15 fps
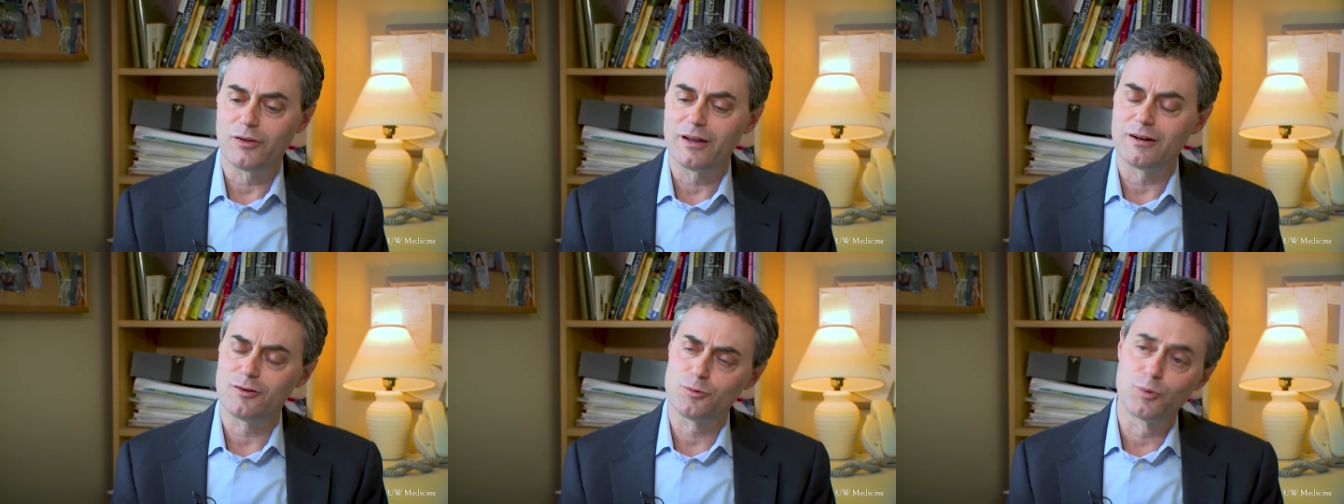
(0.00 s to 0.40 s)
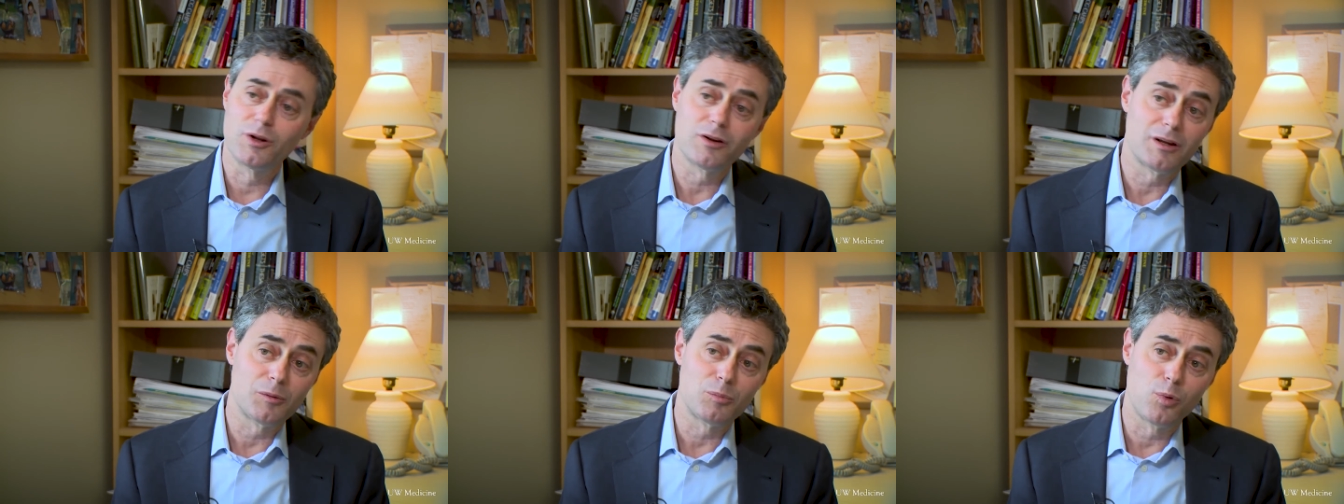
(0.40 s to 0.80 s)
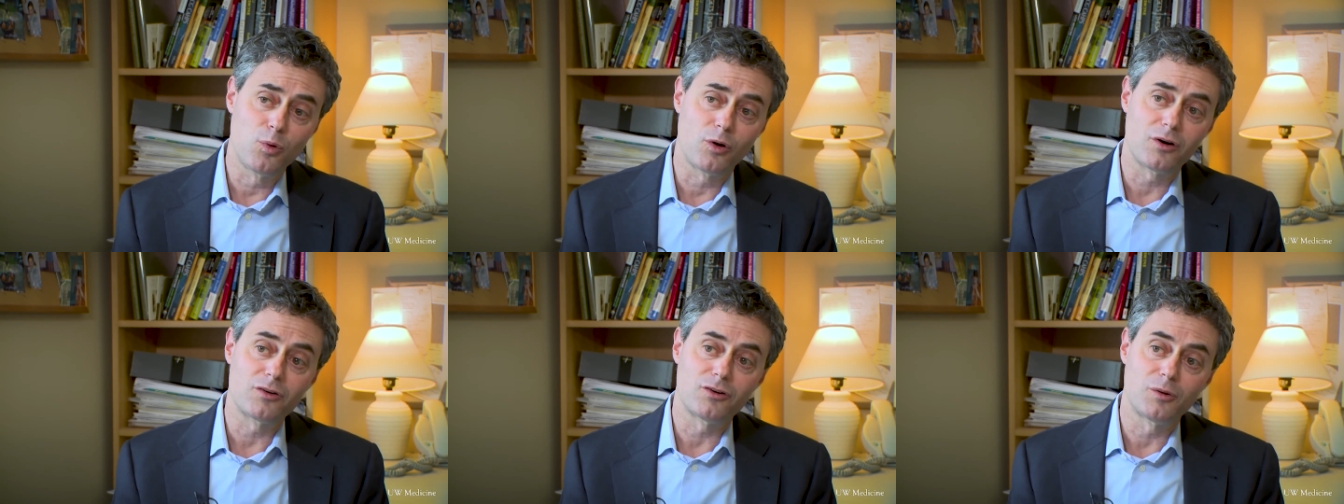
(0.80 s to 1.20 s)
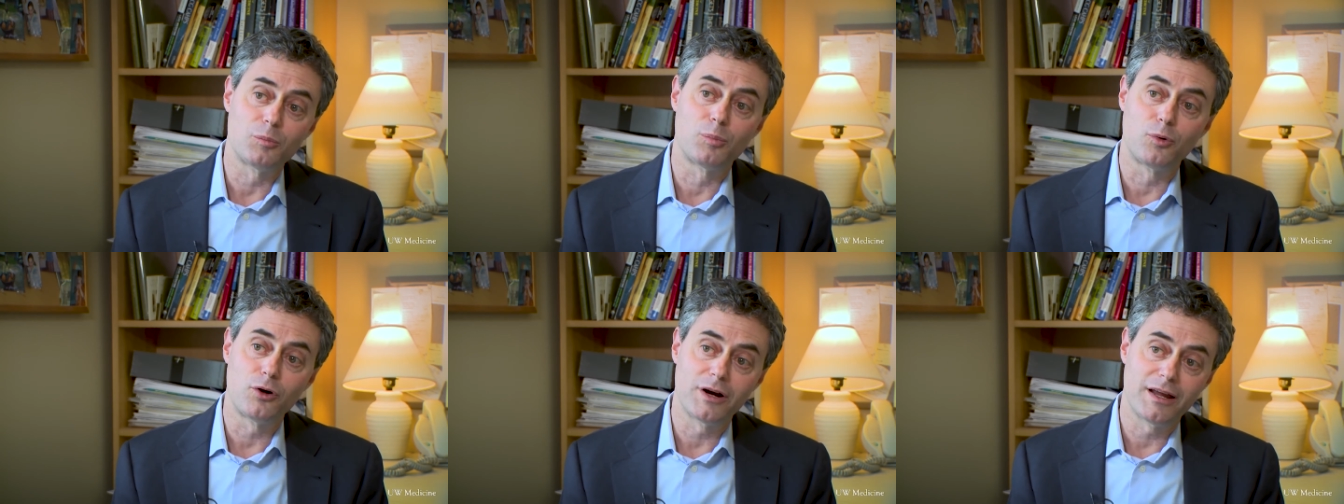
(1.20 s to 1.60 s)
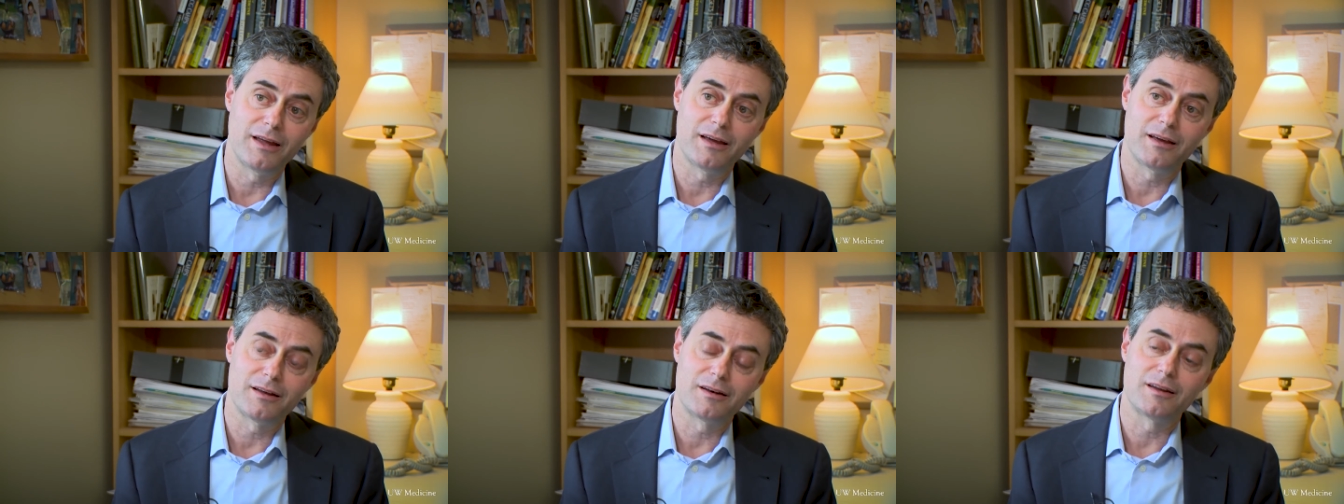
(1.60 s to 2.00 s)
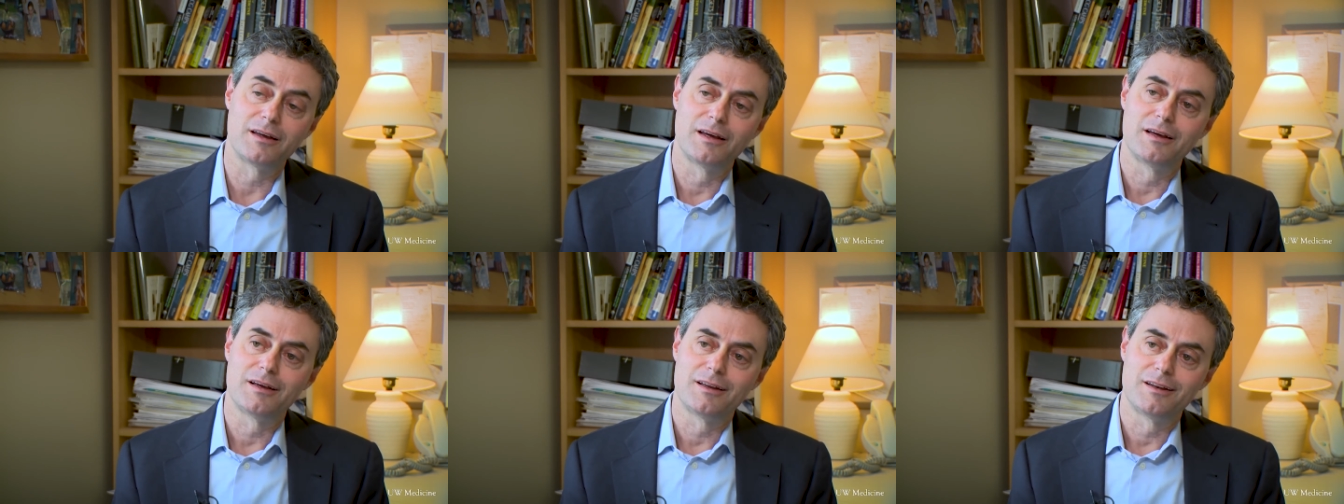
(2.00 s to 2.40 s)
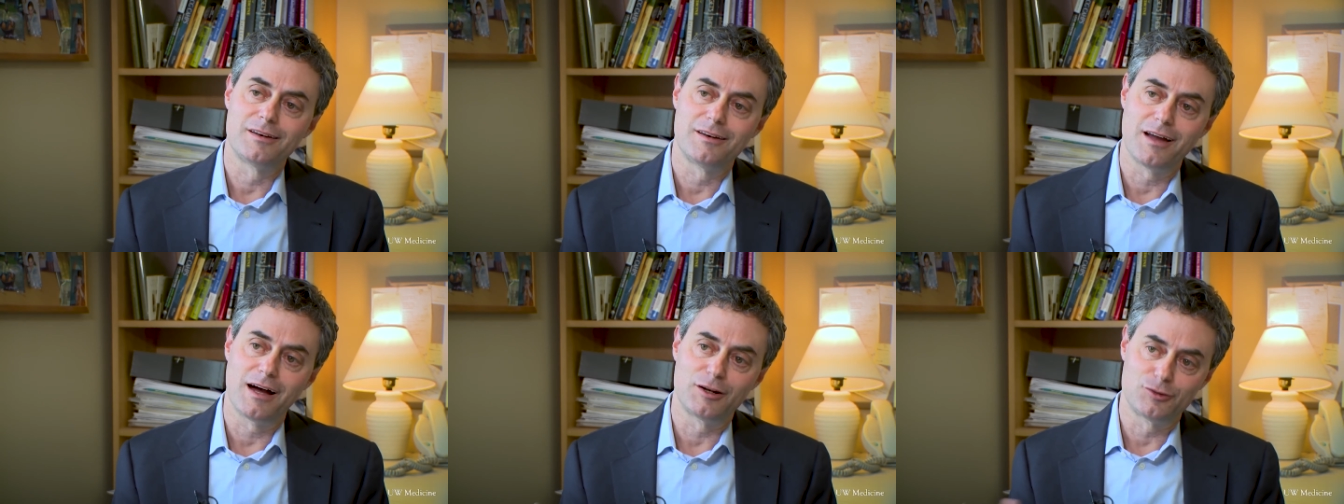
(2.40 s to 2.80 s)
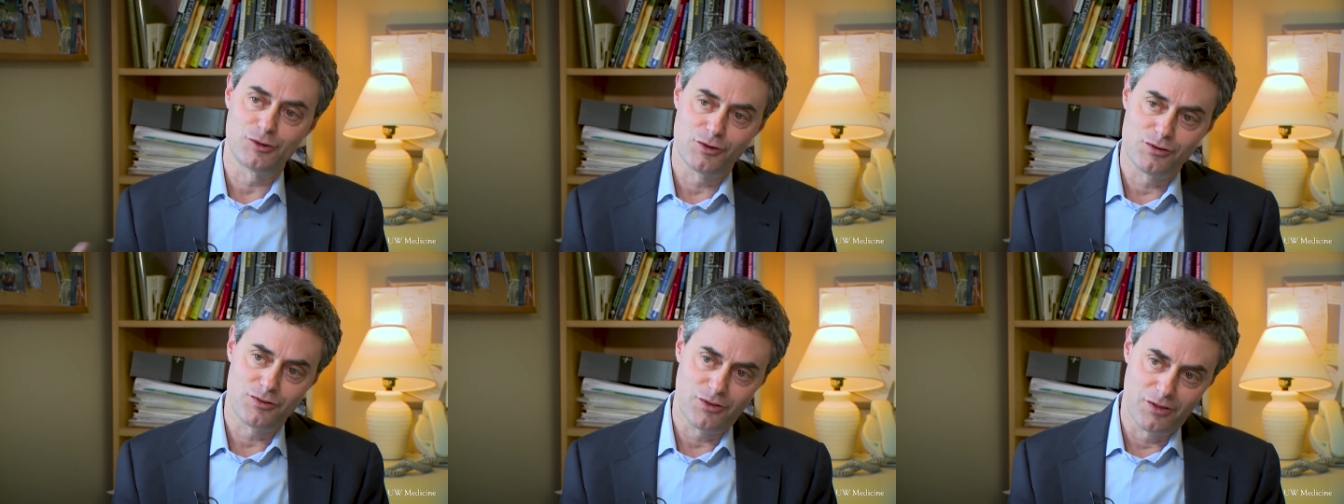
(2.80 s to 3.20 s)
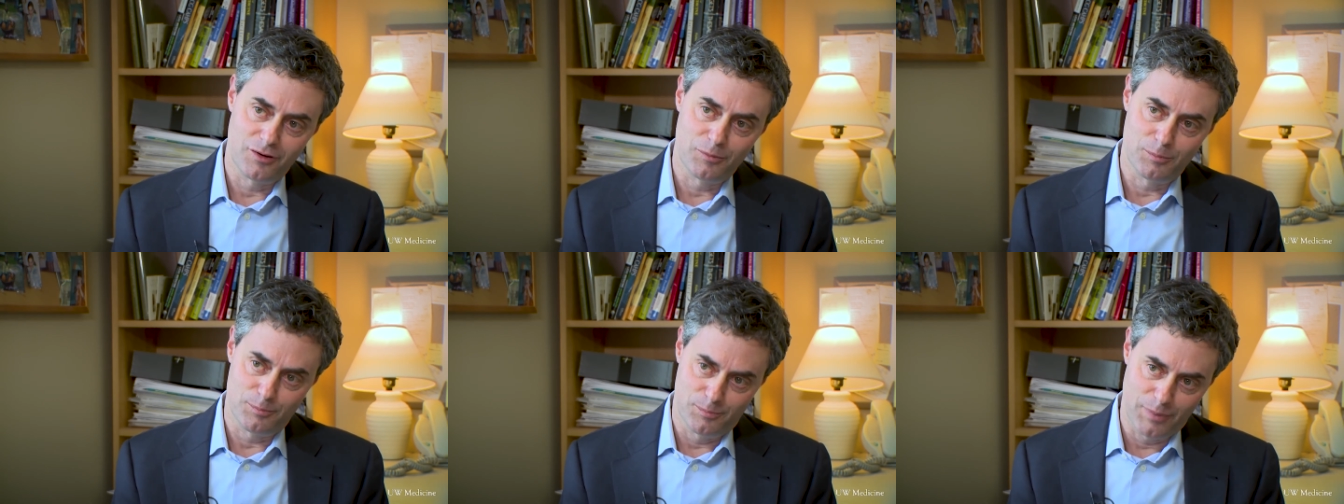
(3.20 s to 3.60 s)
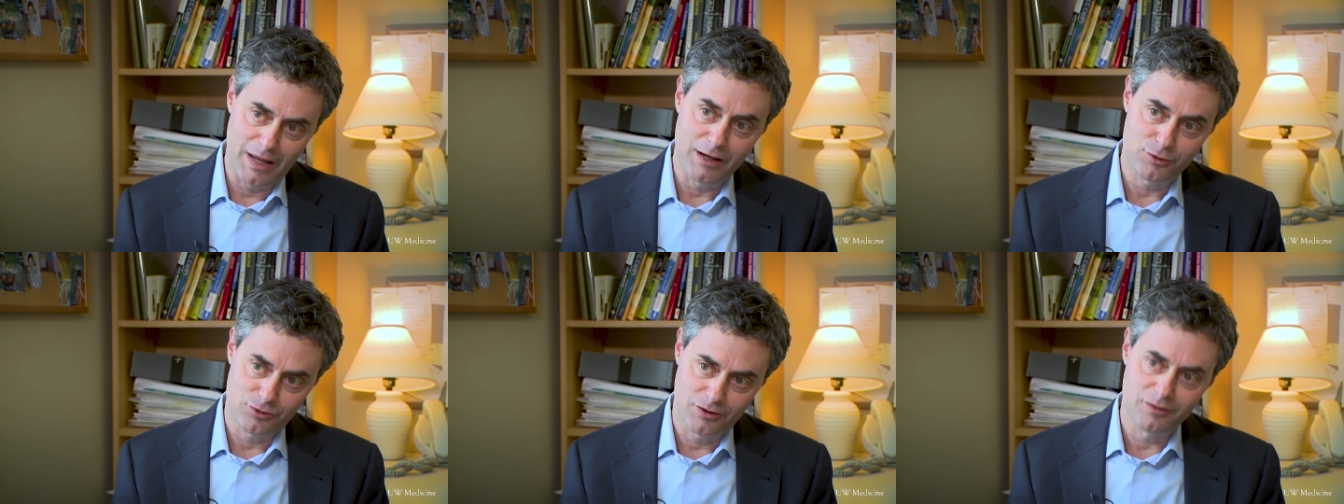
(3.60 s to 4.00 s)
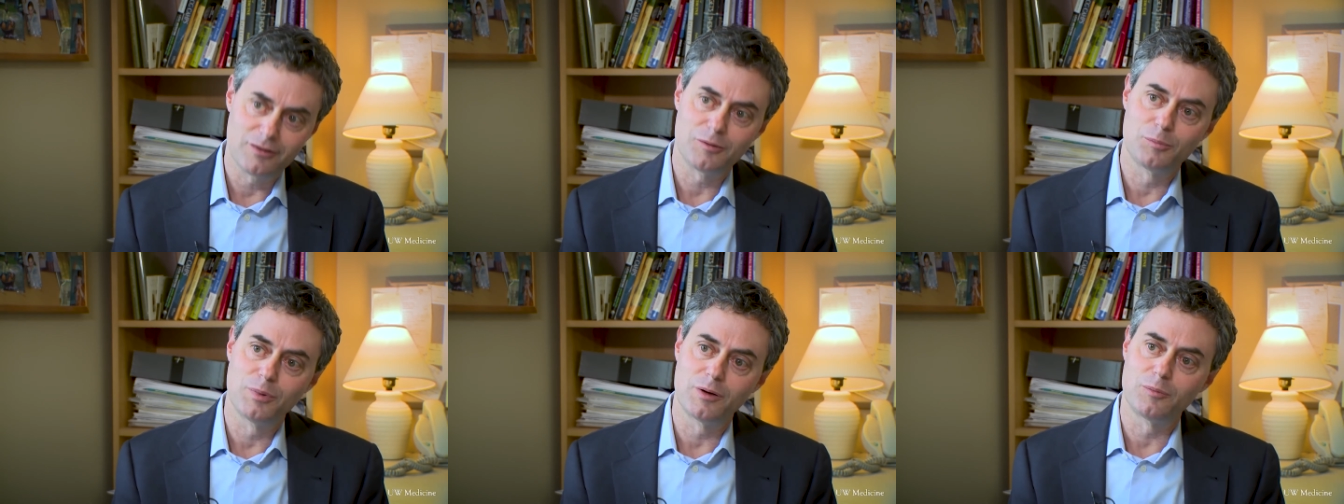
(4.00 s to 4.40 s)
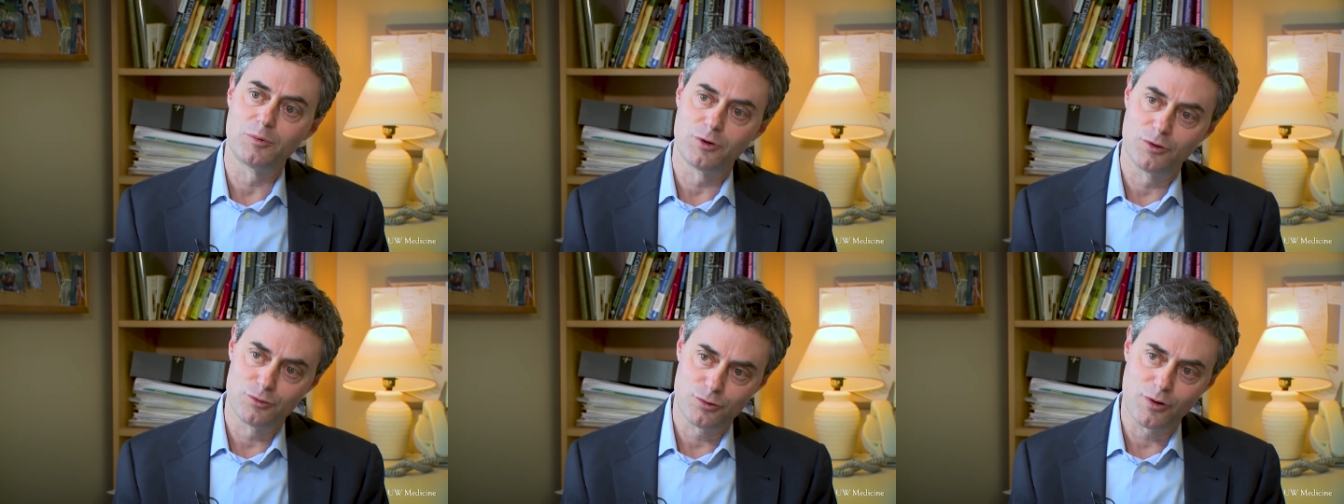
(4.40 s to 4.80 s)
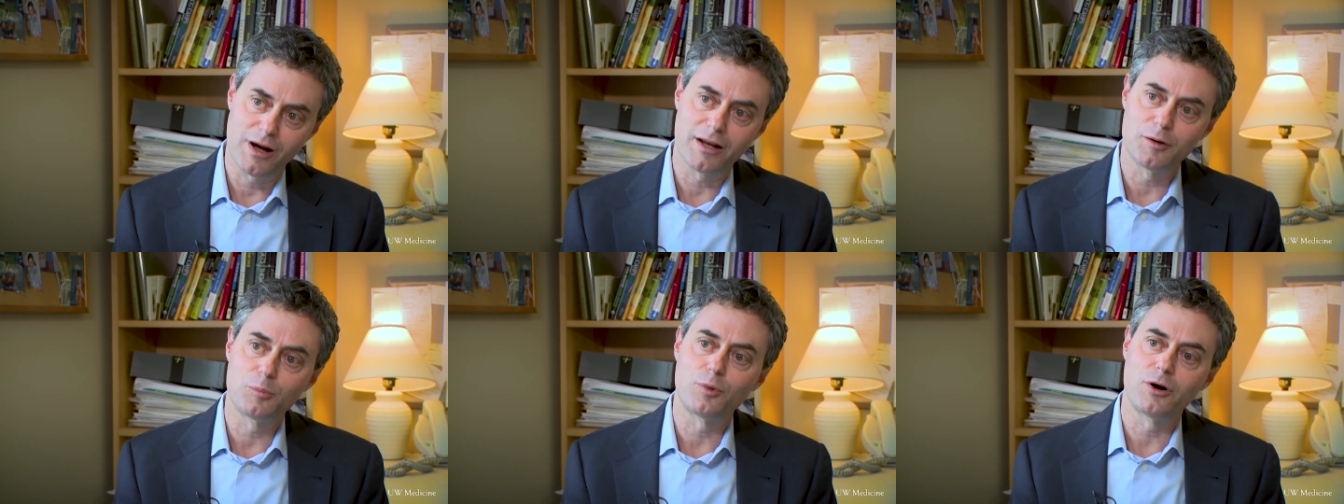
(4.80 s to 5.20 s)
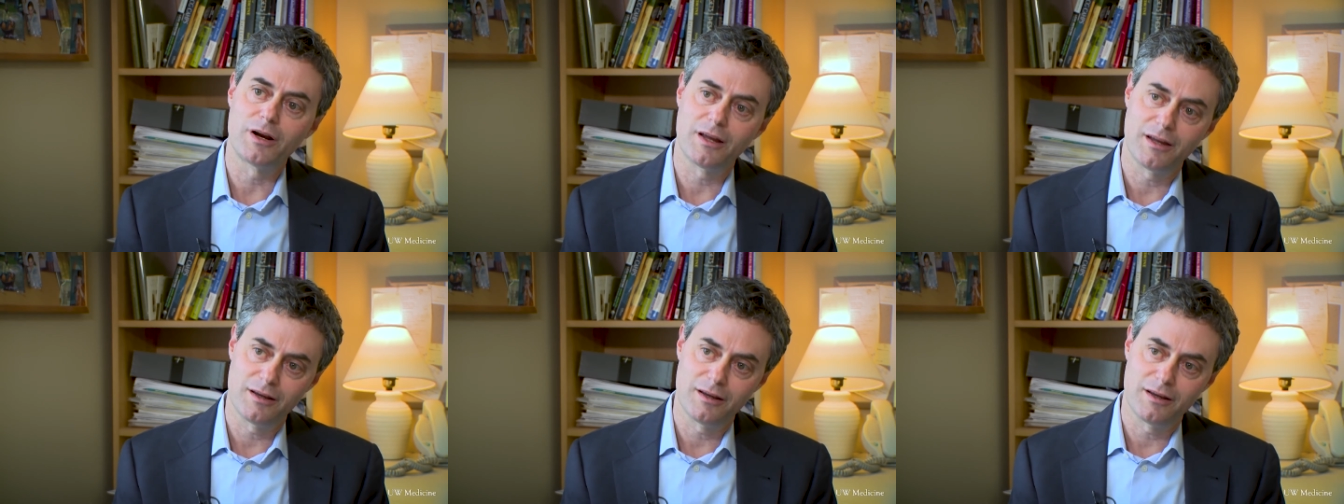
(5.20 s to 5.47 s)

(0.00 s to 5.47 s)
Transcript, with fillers: It's really important to bring in not just the patient, but to try to bring